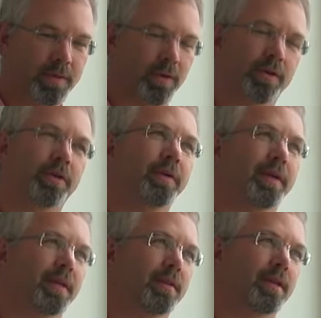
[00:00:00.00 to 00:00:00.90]
start
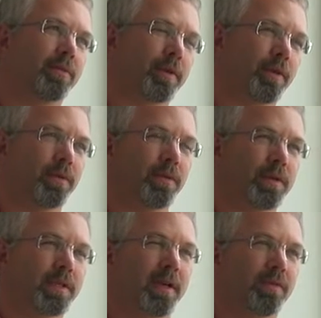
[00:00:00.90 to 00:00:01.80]
doing it that we're going to
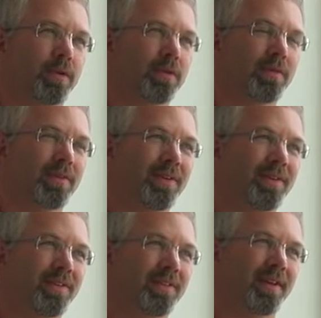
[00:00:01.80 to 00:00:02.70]
discover.
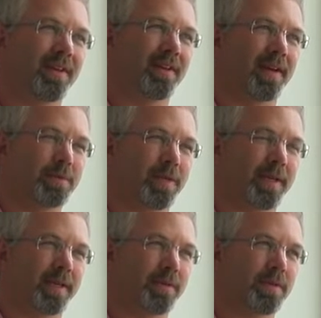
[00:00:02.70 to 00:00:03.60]
Yeah, but I mean,
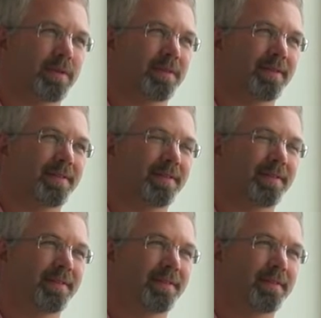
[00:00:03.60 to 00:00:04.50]
the,
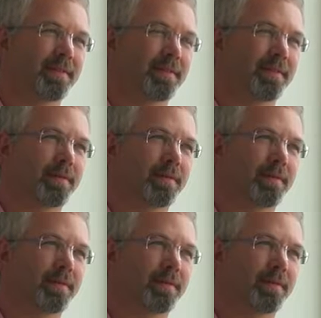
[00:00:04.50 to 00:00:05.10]
every, everyone,